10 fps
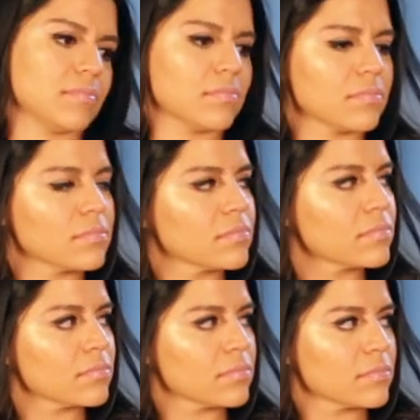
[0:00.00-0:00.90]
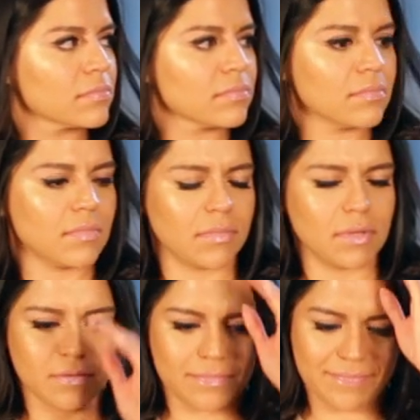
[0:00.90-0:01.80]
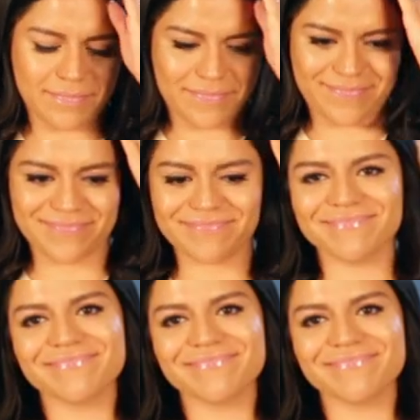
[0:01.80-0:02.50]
This person isn't speaking.